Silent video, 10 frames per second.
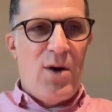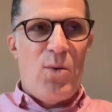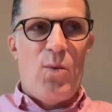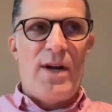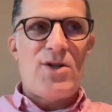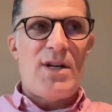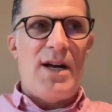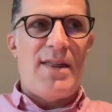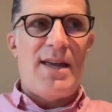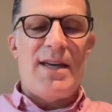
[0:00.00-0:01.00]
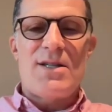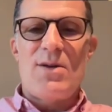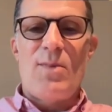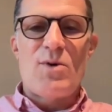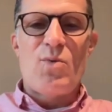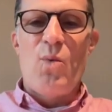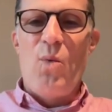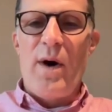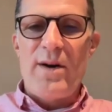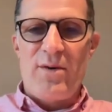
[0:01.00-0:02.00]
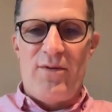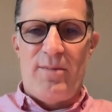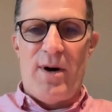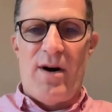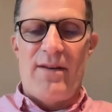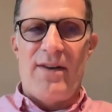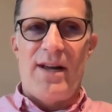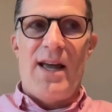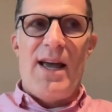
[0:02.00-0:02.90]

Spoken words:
which I think is the most wonderful part of it.